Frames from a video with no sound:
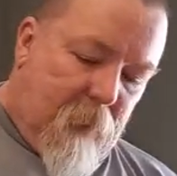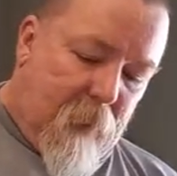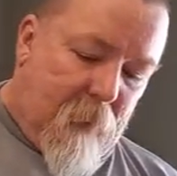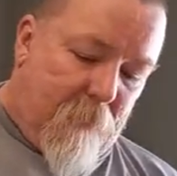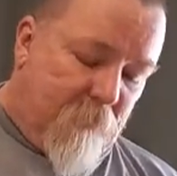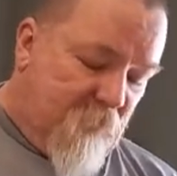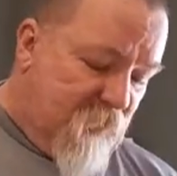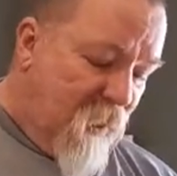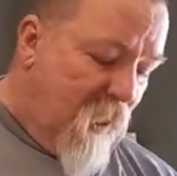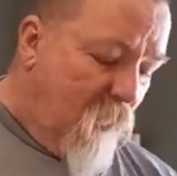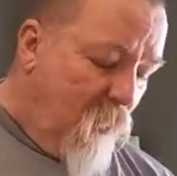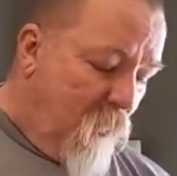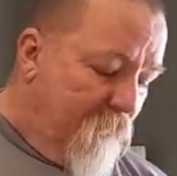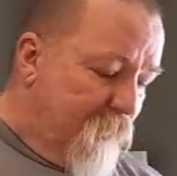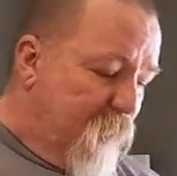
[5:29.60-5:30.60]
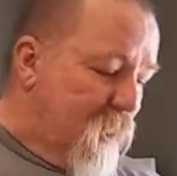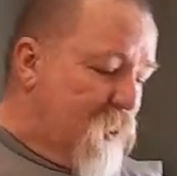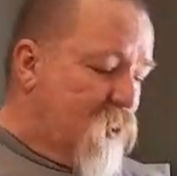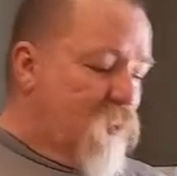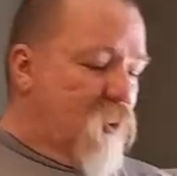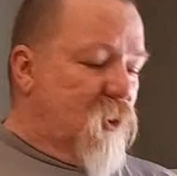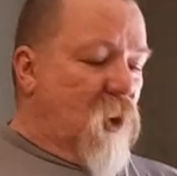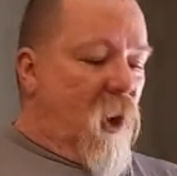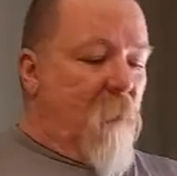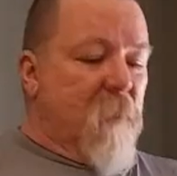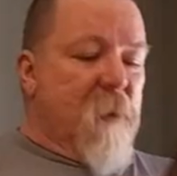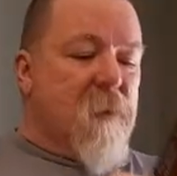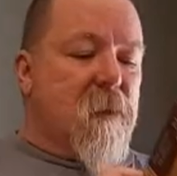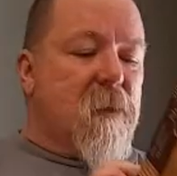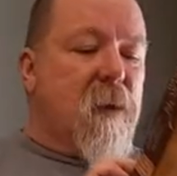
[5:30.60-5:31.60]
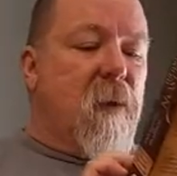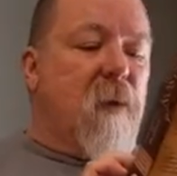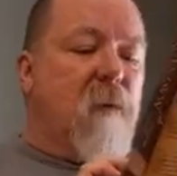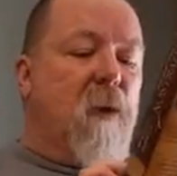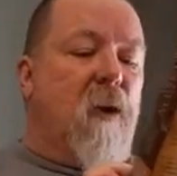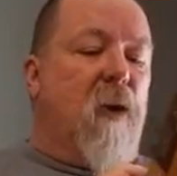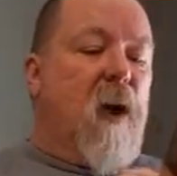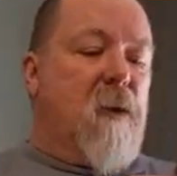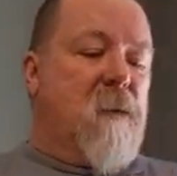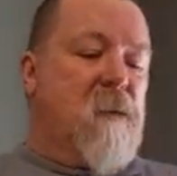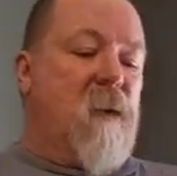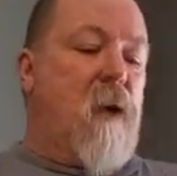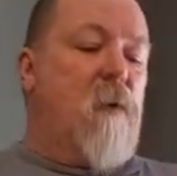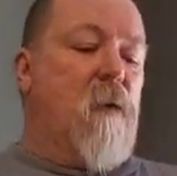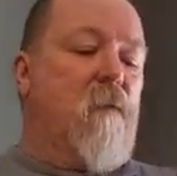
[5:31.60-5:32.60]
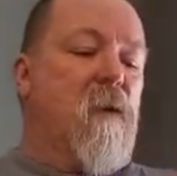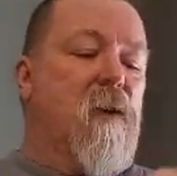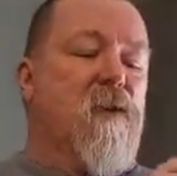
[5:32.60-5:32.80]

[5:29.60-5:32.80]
Tarot of Nostradamus, the Lost Tarot of